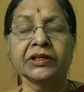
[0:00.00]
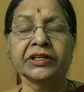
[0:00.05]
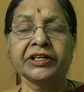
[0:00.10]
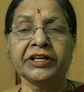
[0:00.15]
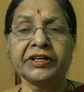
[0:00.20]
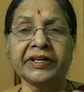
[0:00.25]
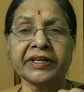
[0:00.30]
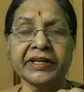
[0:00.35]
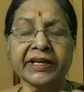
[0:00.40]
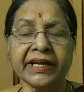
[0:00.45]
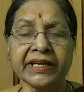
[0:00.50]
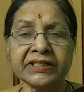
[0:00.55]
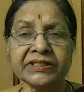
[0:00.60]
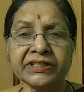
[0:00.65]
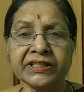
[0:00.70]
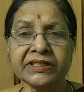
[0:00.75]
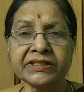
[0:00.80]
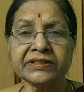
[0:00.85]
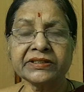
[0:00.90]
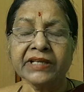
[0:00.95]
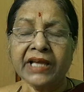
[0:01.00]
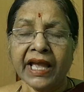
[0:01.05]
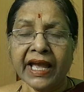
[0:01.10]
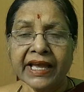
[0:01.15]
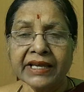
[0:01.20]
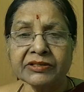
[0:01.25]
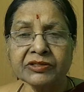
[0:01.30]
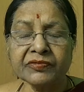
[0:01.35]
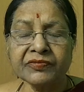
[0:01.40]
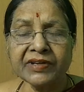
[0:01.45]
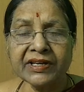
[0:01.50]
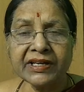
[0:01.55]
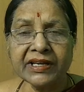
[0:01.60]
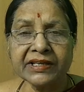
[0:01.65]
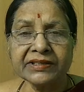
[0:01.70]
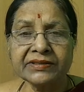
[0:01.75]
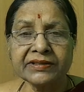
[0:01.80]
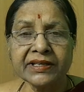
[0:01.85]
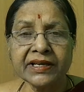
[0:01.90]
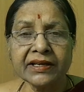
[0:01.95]
interactions, as well
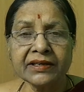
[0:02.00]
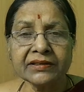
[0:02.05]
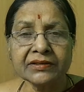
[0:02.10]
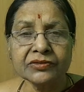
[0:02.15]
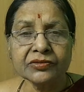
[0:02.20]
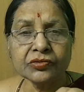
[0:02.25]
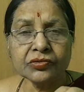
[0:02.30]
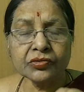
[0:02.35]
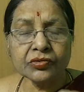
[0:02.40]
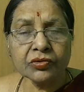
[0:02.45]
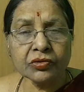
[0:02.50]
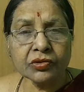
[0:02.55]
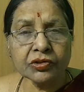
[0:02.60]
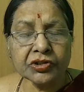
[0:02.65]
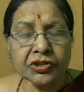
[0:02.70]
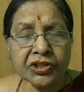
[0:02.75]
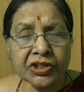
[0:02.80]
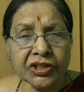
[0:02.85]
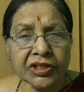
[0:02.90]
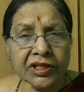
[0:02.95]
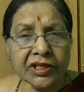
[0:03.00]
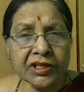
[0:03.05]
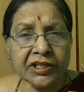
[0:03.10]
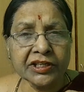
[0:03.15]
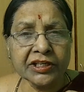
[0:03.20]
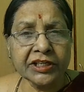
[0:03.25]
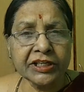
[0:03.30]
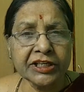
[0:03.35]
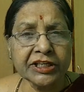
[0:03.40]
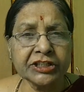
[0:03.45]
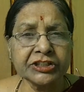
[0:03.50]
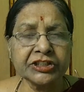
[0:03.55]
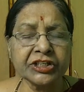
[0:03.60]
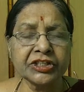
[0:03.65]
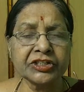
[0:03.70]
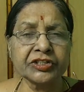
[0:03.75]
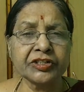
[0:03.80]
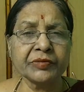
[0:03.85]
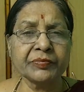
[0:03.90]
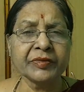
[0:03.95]
as the social
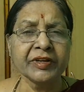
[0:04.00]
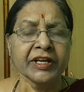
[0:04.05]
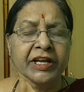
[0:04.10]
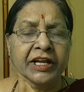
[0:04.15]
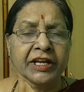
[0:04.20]
relationship.